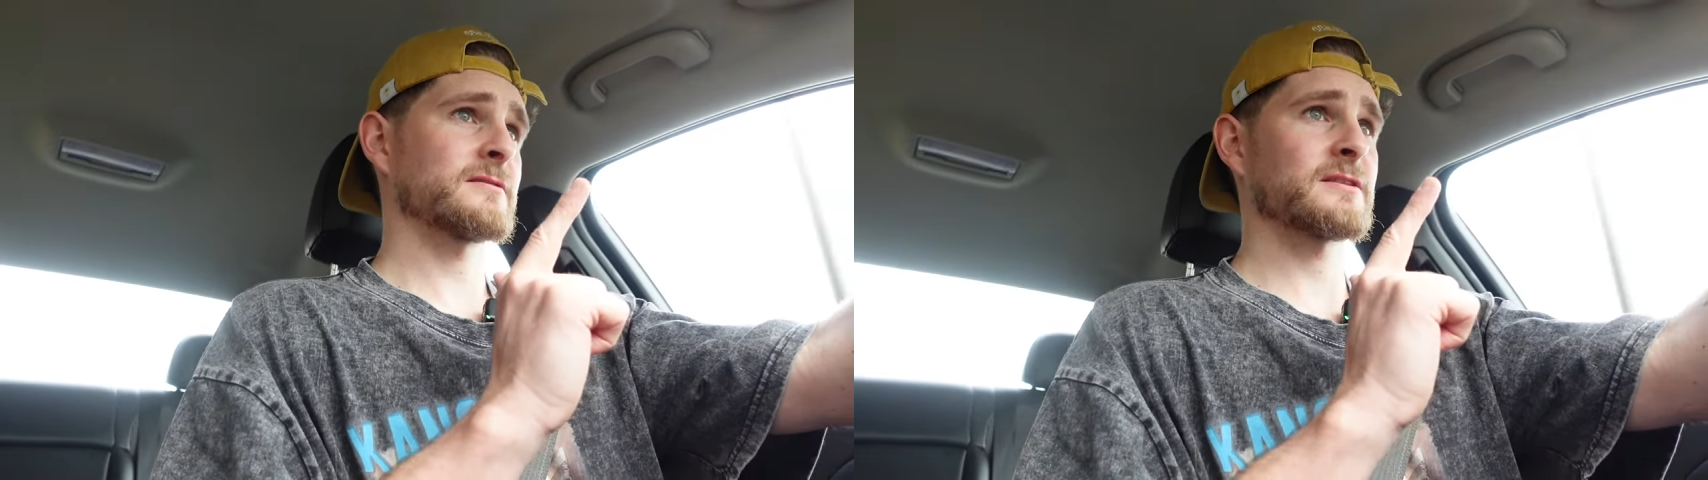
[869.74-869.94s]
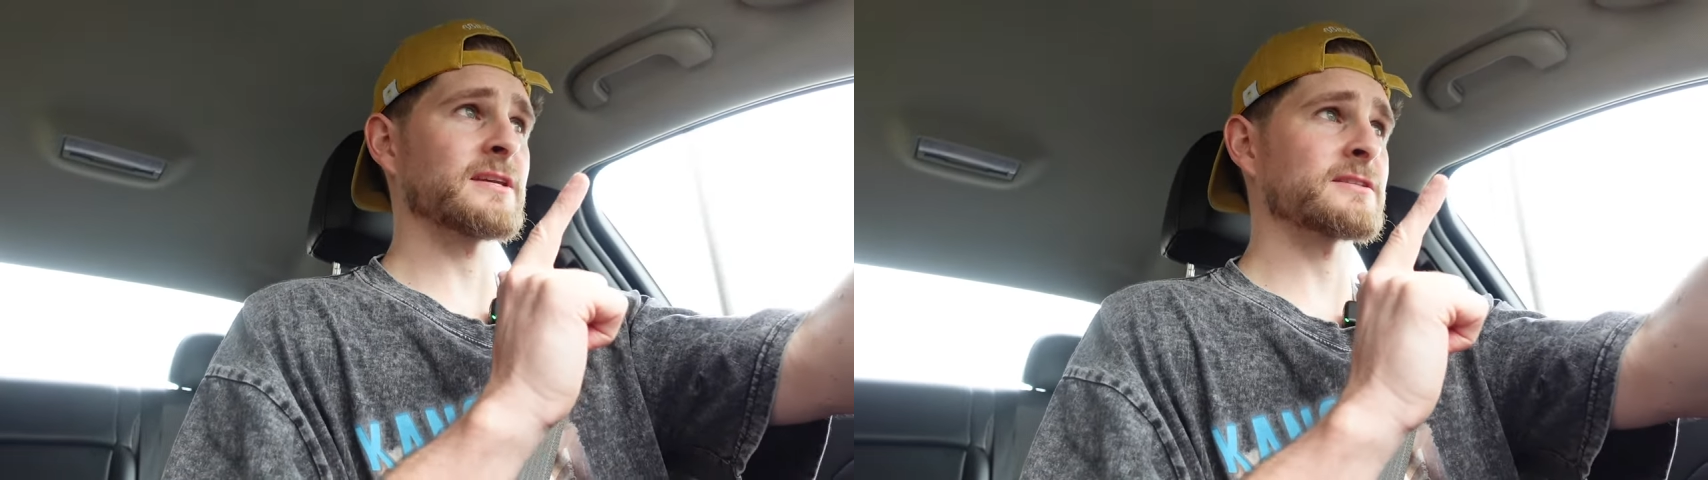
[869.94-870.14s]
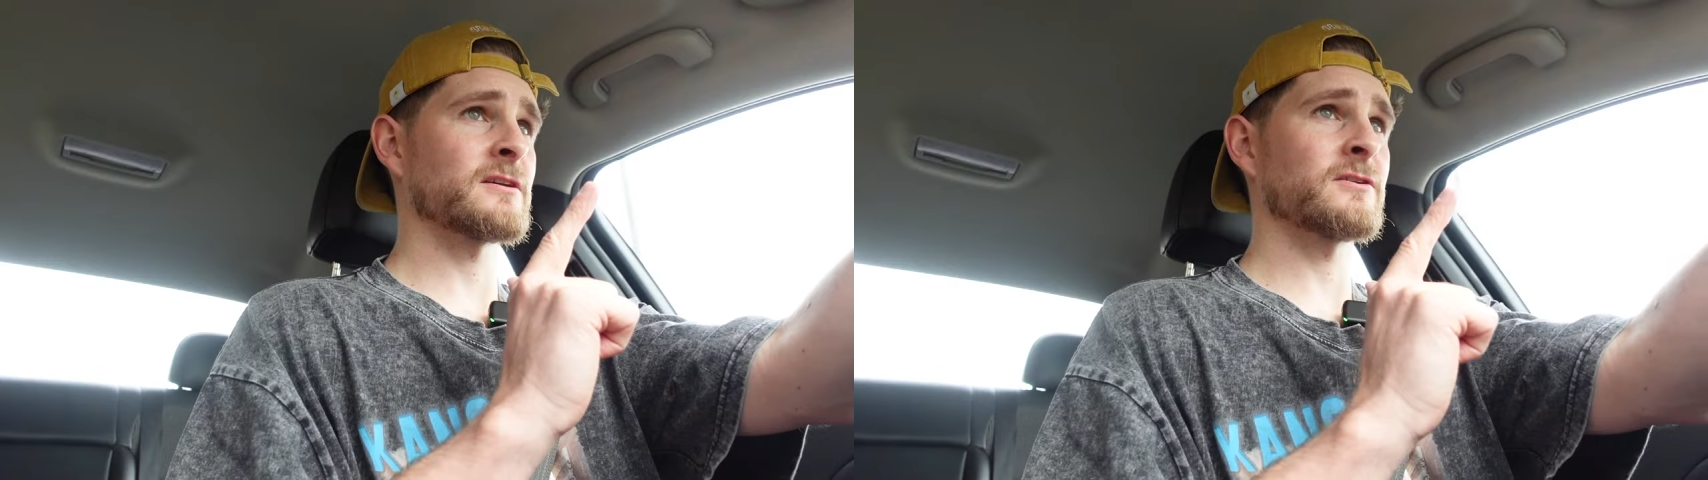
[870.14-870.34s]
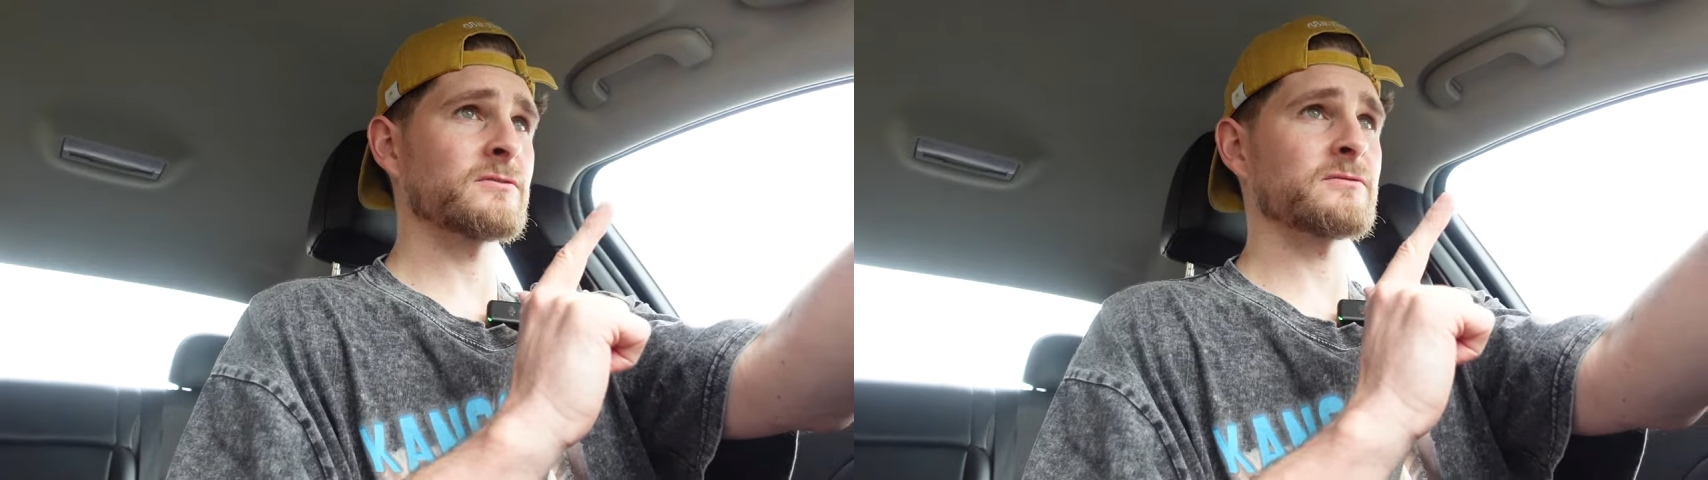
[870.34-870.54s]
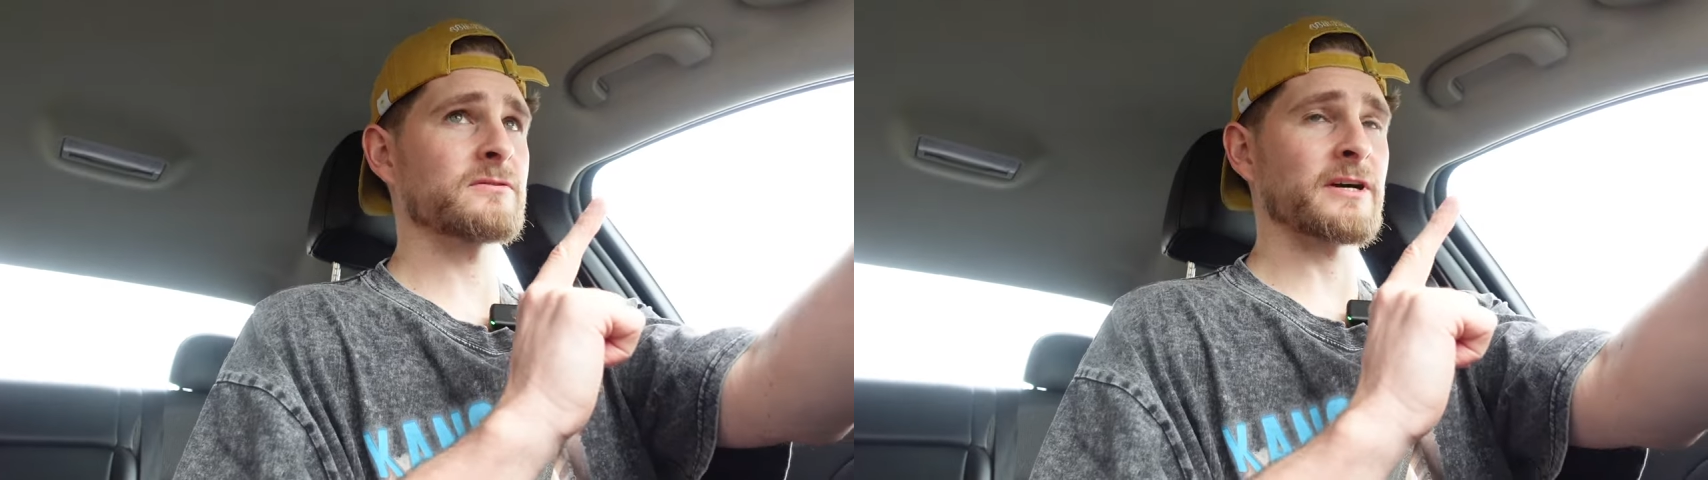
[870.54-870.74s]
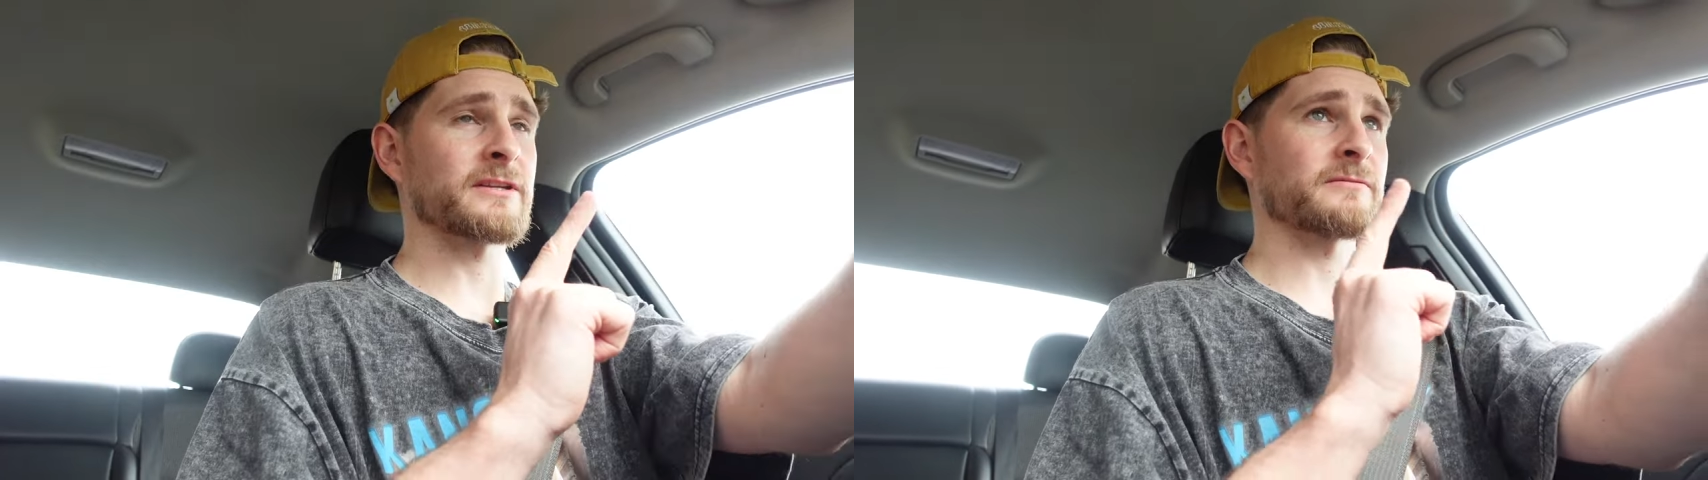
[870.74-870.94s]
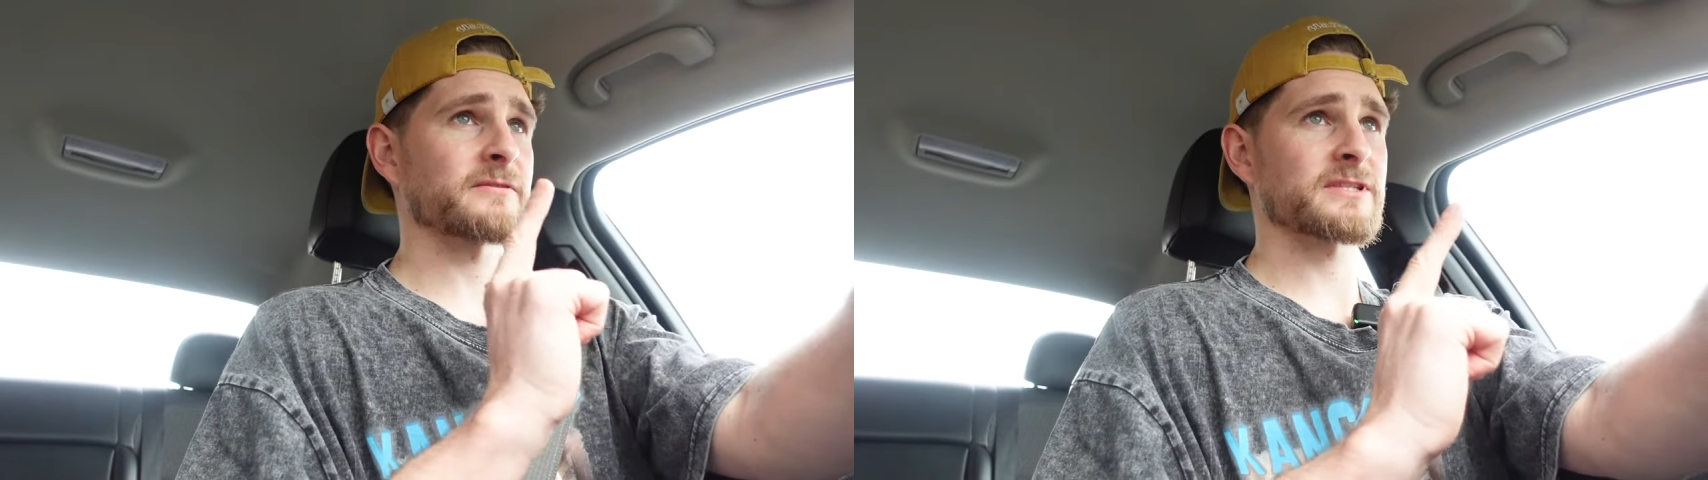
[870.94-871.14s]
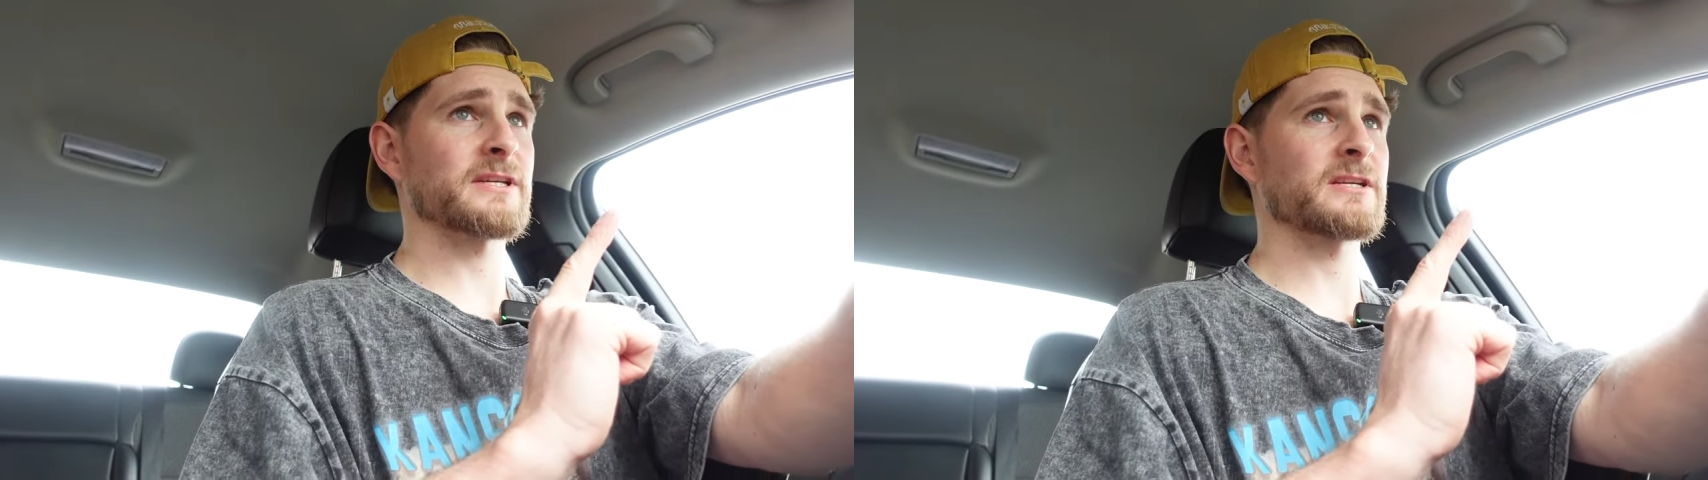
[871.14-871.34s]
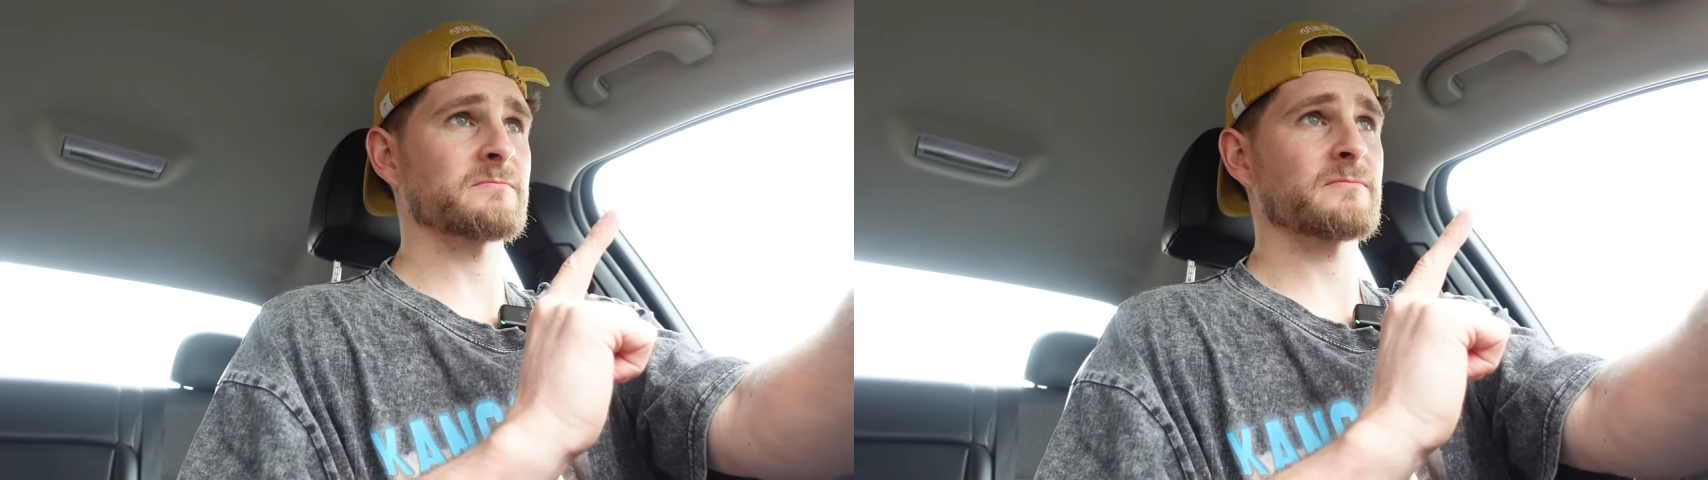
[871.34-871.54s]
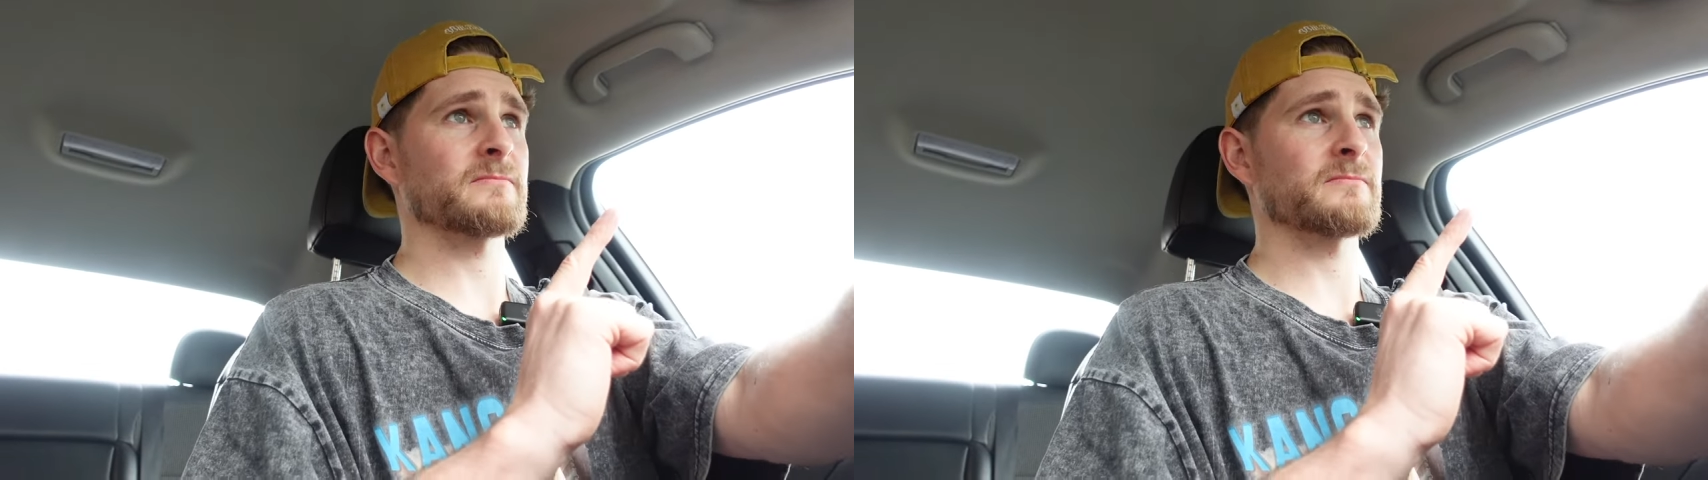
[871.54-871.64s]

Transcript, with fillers: there's no, I don't see as